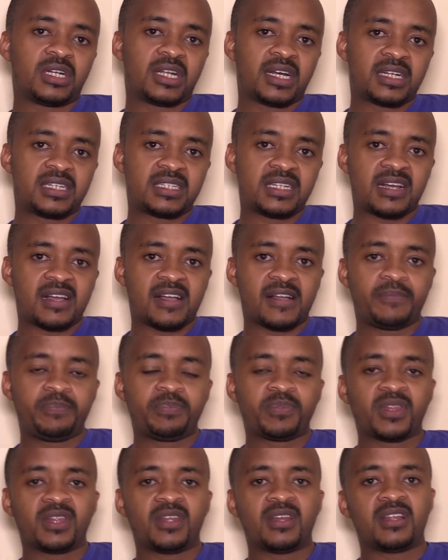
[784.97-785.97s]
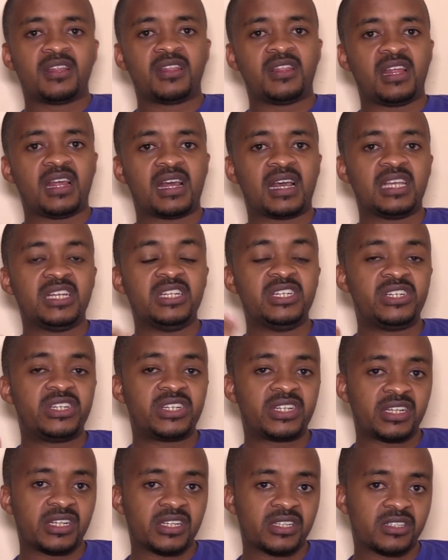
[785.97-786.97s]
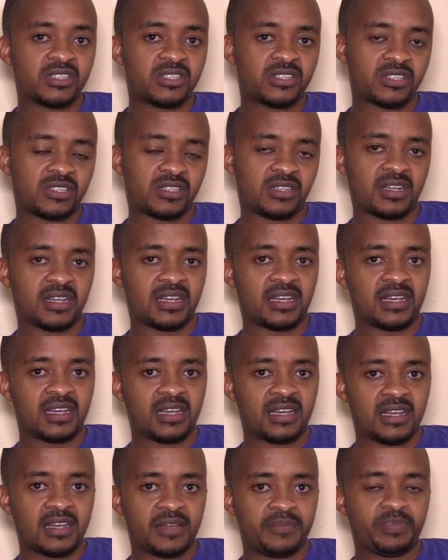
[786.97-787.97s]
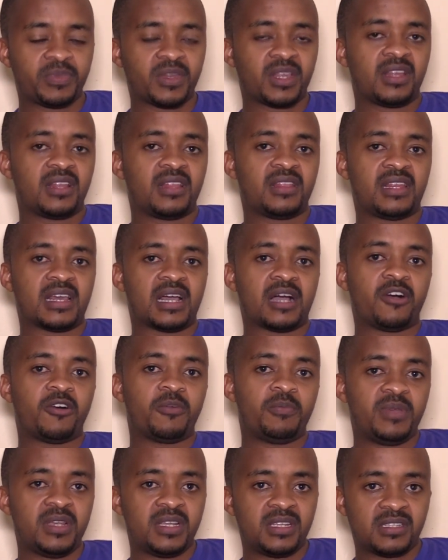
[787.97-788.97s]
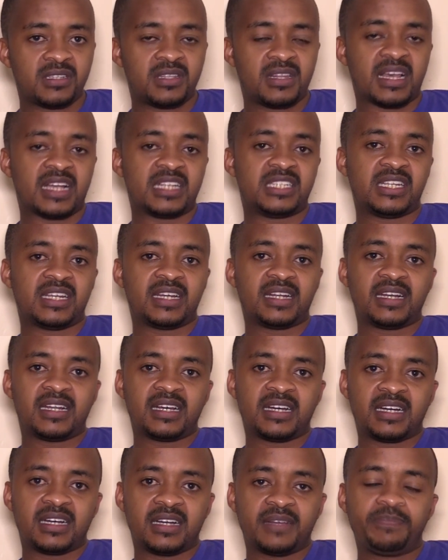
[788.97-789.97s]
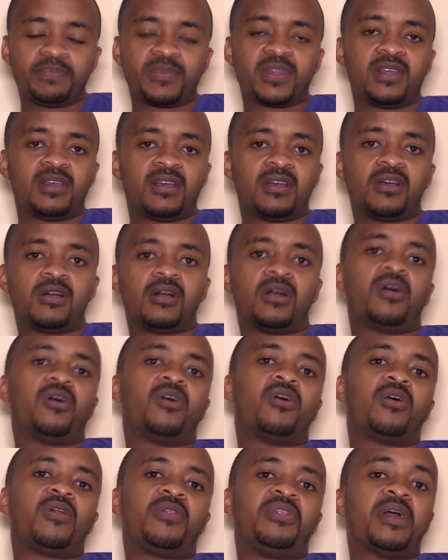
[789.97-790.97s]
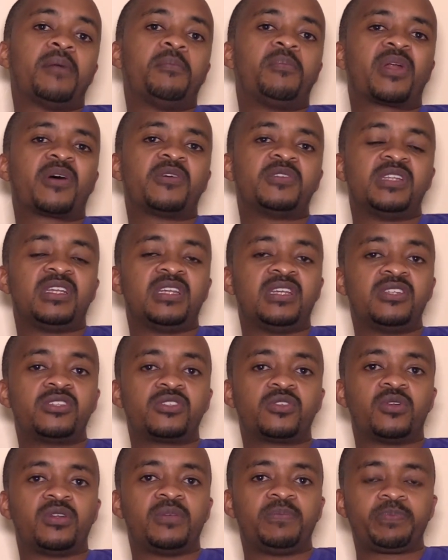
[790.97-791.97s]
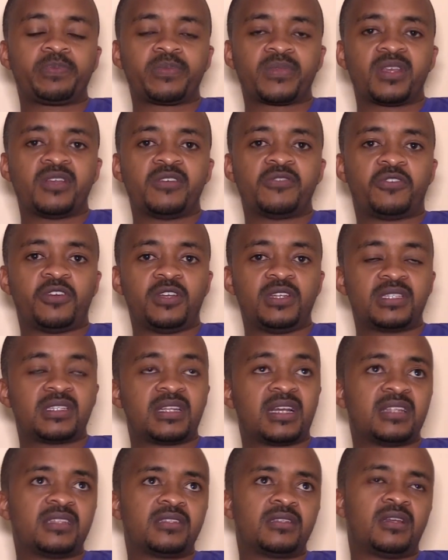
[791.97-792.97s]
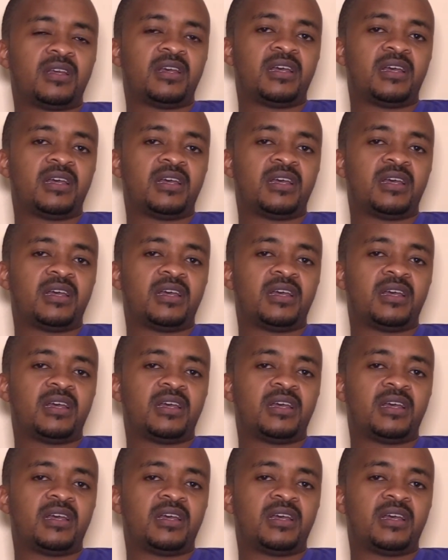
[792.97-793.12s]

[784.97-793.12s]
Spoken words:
data, their interests, their hobbies, their gender, or their browsing history. For instance,